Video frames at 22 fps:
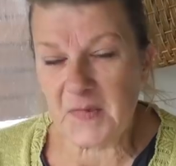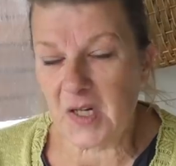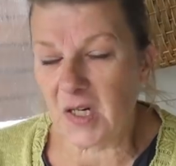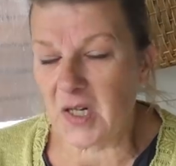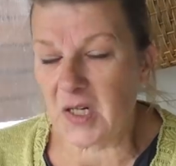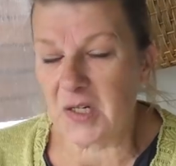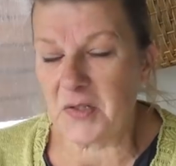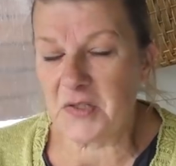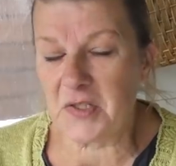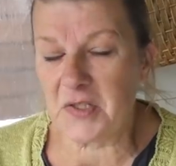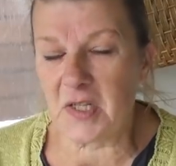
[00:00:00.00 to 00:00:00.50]

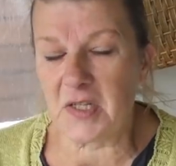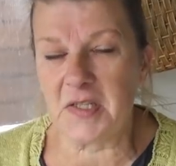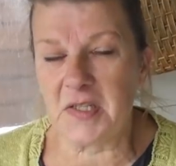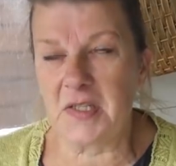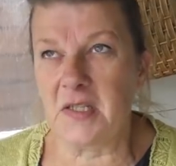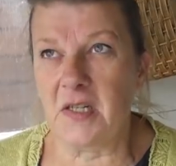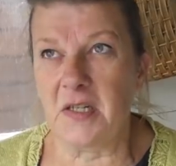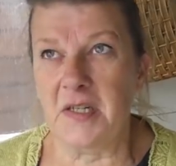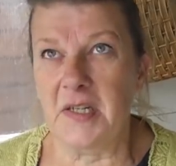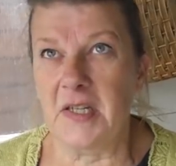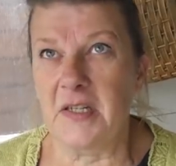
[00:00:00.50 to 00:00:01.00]
Oh,
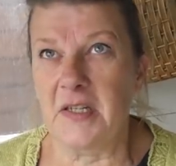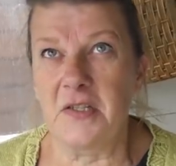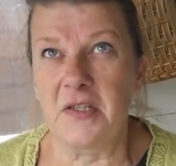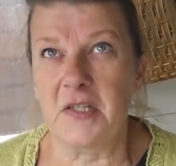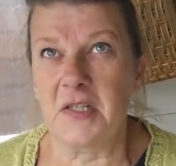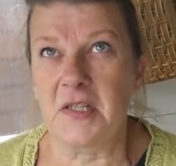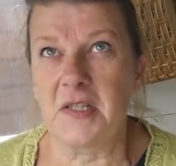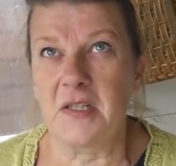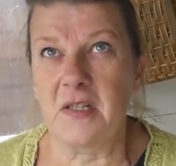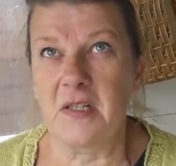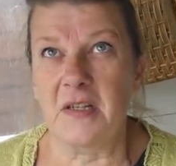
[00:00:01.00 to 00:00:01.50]
just
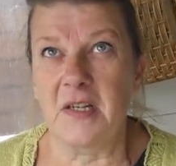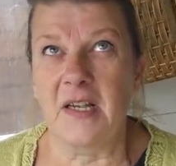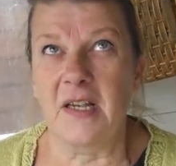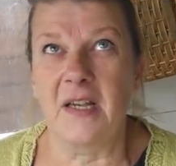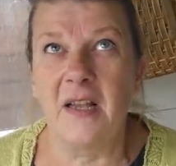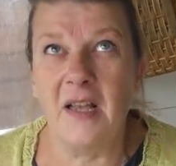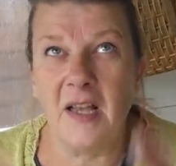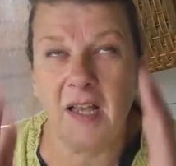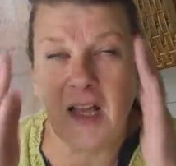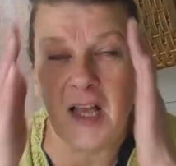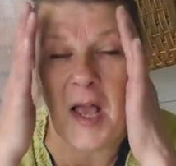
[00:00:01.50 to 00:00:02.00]

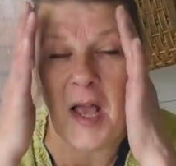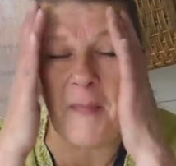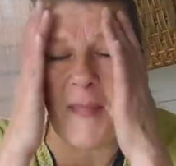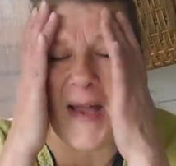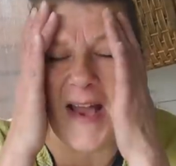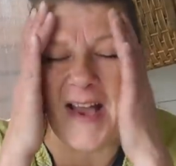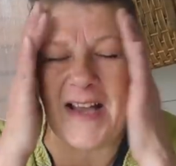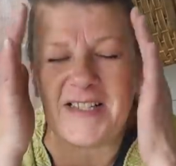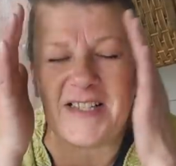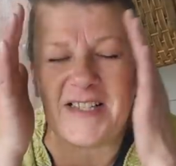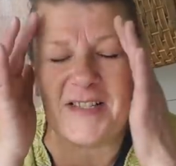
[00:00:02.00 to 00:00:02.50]
stunning.
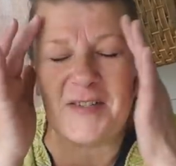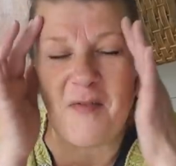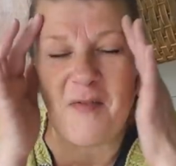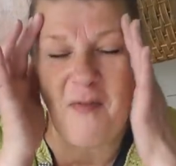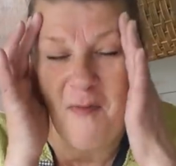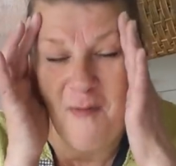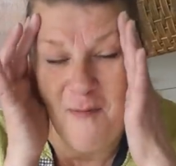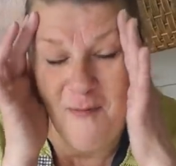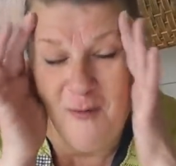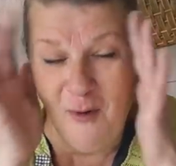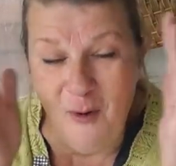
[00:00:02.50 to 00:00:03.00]
My head is
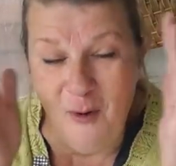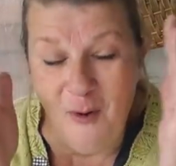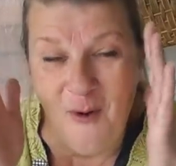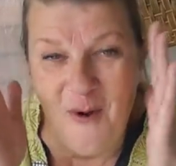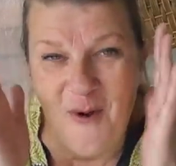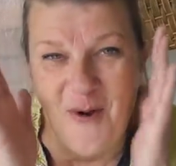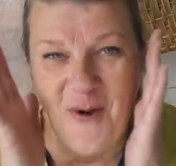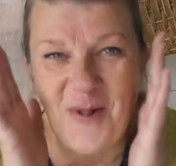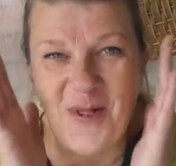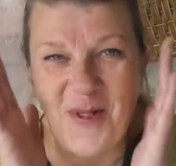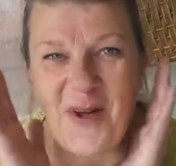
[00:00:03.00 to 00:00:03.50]

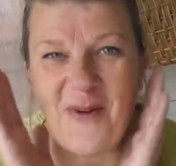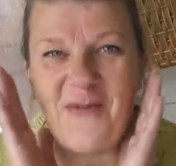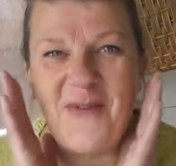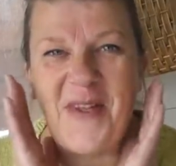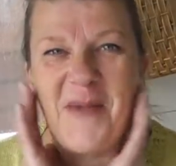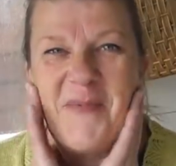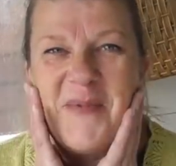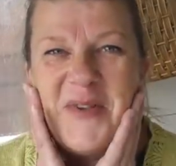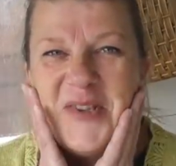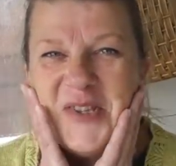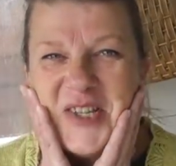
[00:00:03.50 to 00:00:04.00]
full
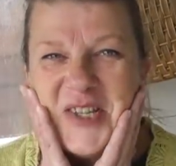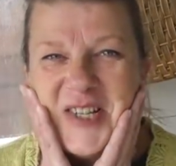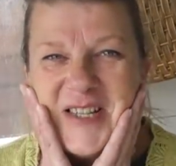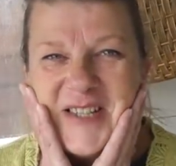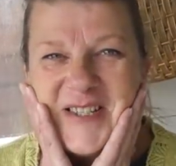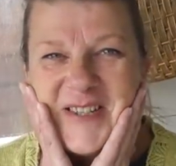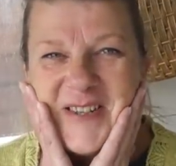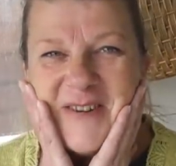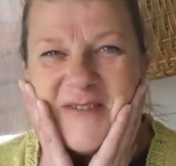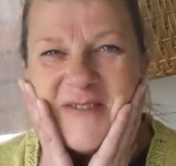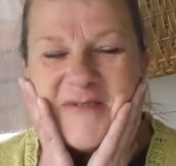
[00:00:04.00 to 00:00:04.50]
of
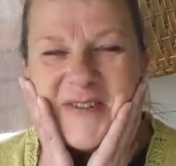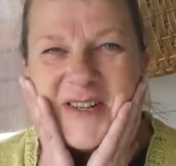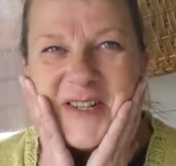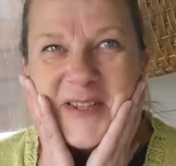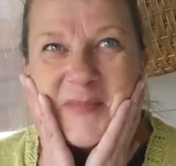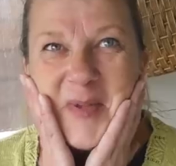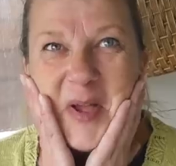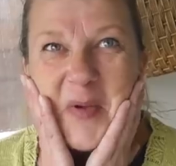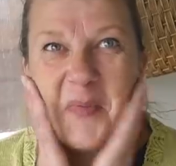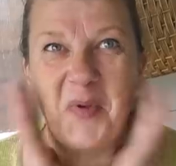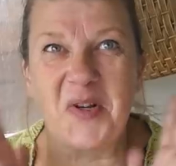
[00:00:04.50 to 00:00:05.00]
images of it at
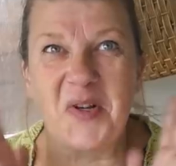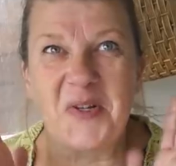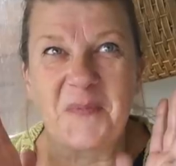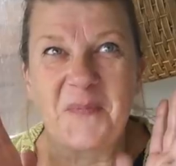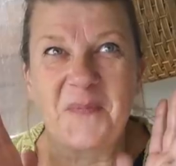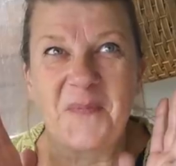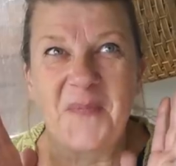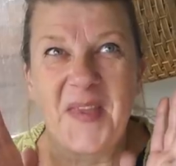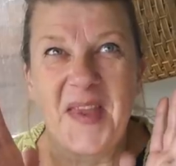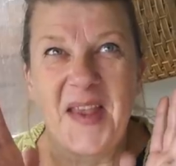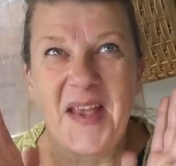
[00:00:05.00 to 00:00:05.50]
the
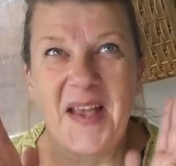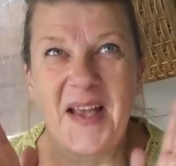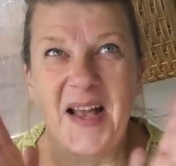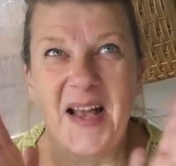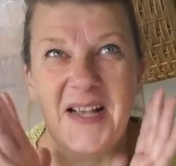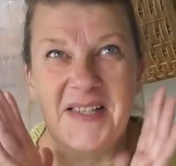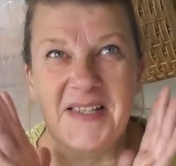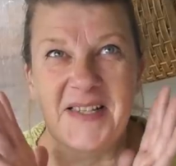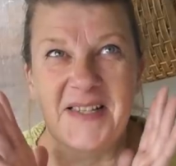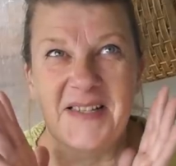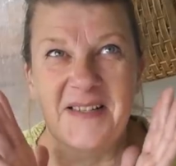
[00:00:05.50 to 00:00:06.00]

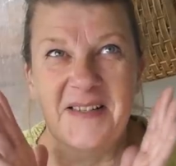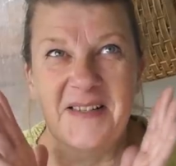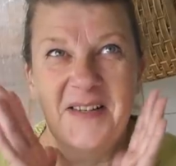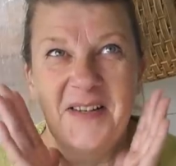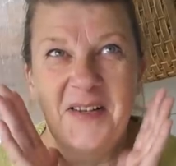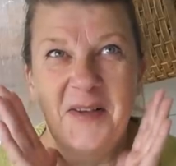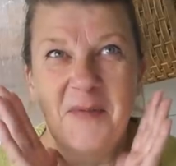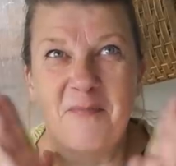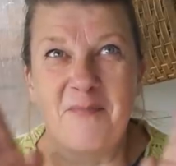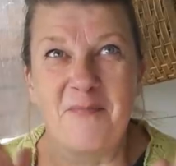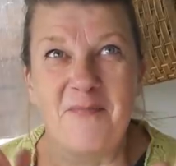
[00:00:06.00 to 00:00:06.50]
moment, as
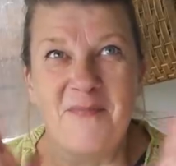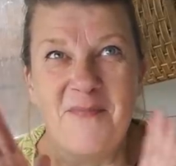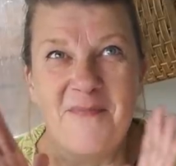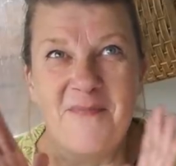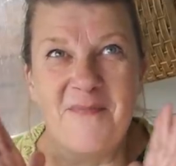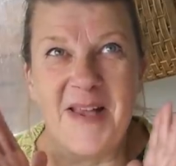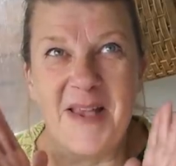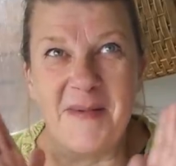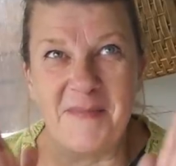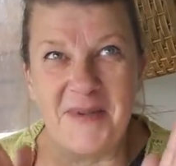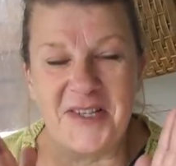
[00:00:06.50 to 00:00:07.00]

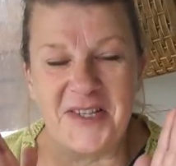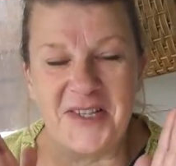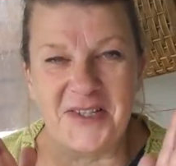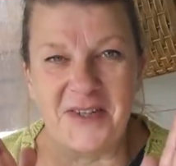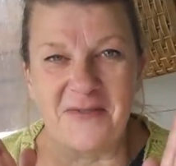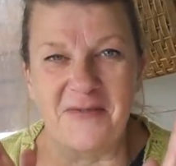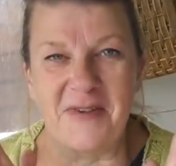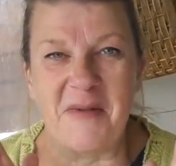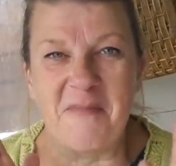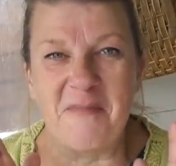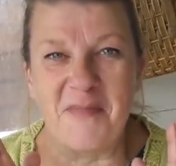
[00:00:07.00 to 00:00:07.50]
in images
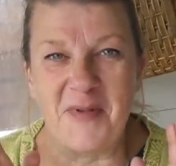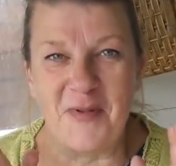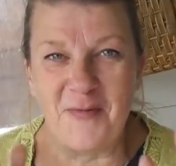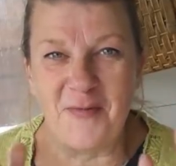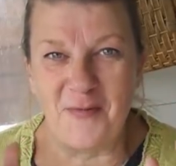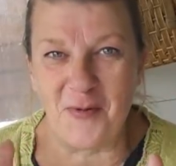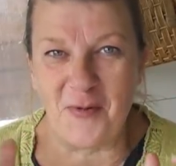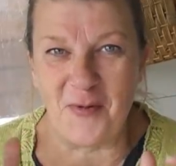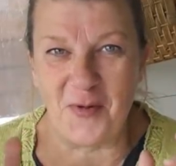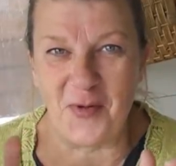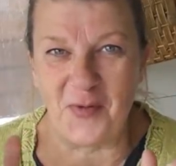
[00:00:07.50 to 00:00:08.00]
of it
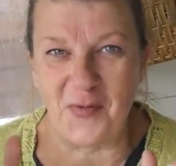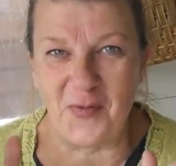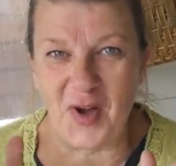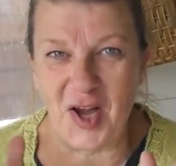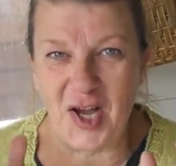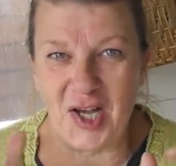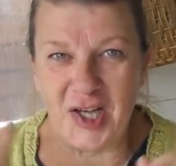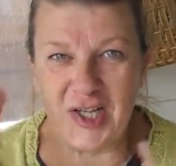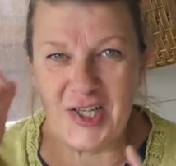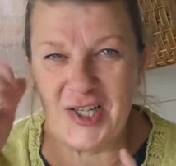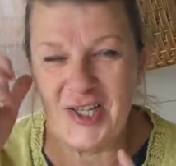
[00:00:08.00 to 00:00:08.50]
before the
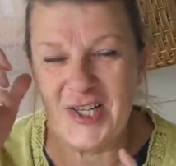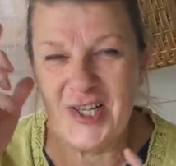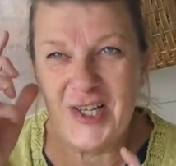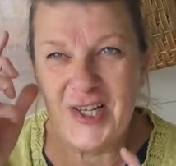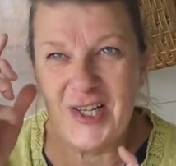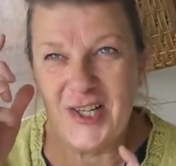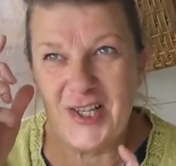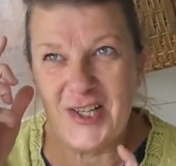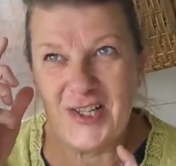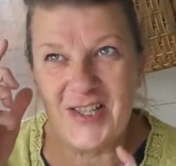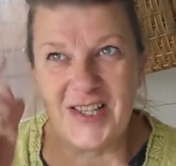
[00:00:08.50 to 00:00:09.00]
fire.
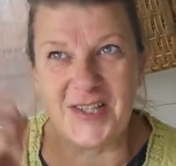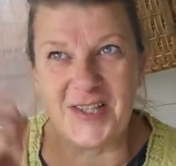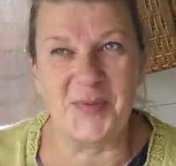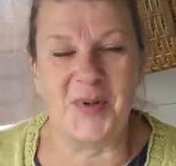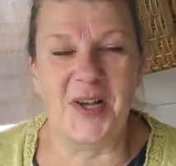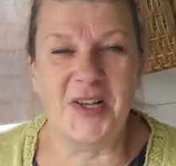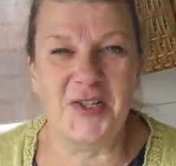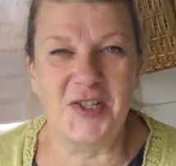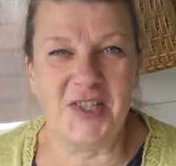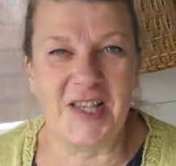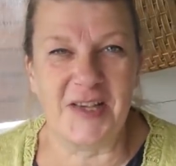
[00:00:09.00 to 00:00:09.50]
So that's
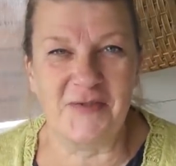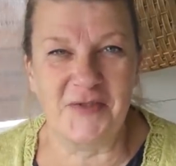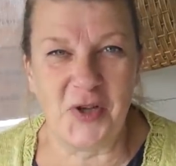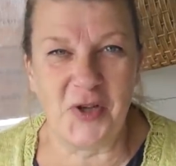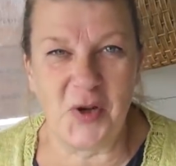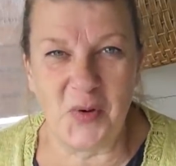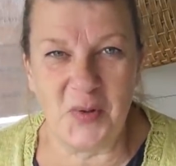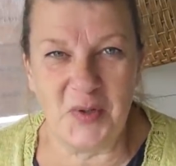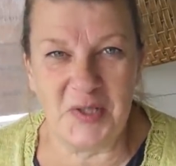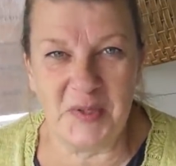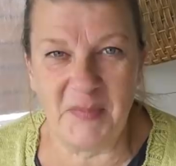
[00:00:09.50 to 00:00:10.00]
what I just have to
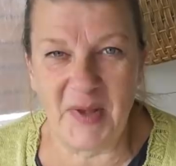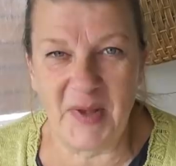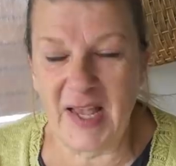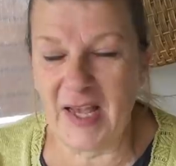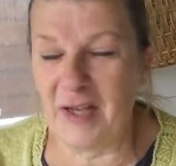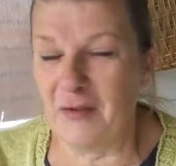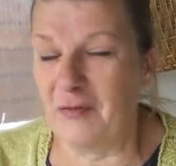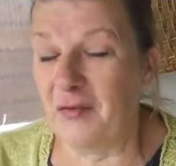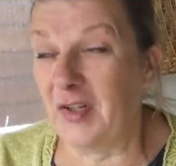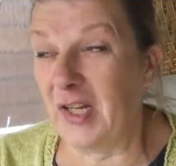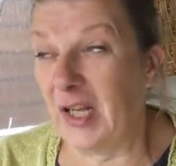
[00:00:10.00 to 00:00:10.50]
hold in my
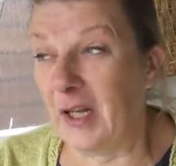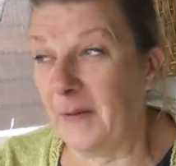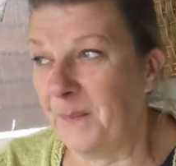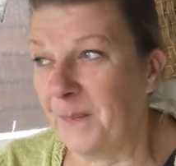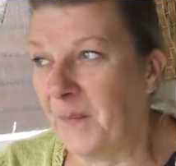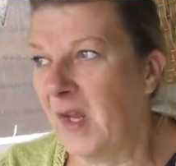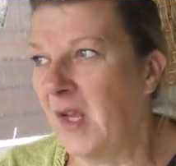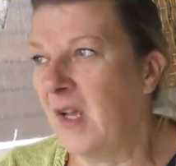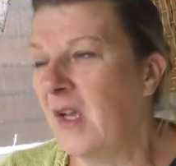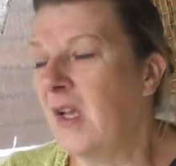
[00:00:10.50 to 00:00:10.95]
head for now.